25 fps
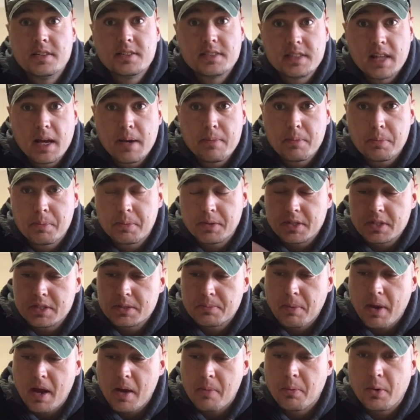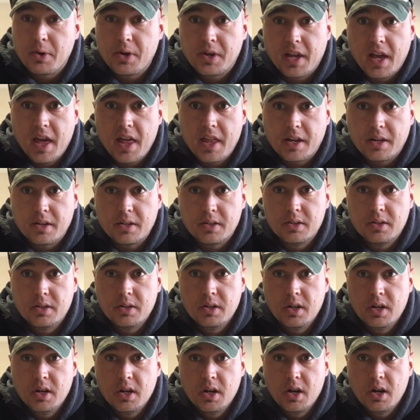it's time to put this bad boy together.
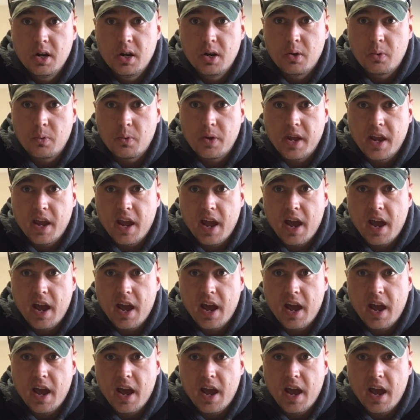We